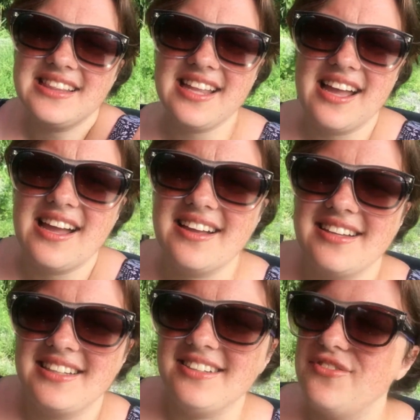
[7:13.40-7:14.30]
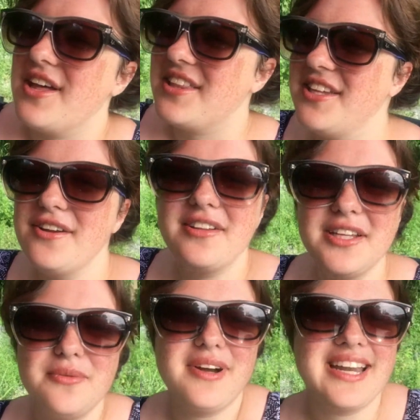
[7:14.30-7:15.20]
love, the
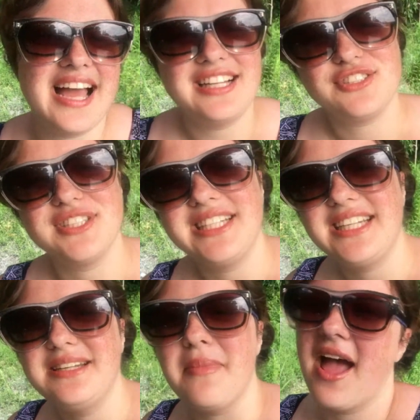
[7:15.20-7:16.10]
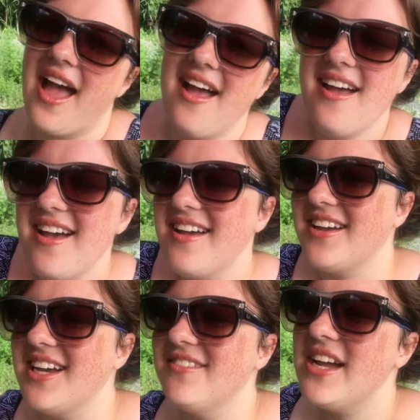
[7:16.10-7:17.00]
only one I dream
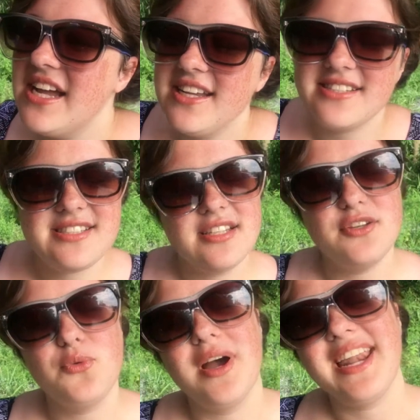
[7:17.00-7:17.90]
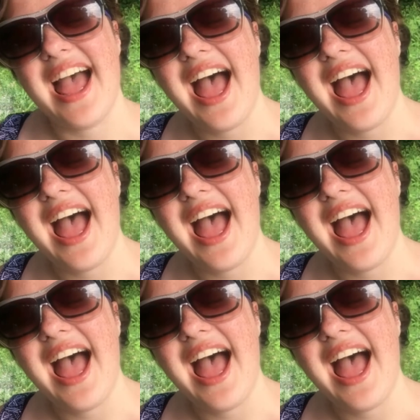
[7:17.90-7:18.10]
of. You're still the one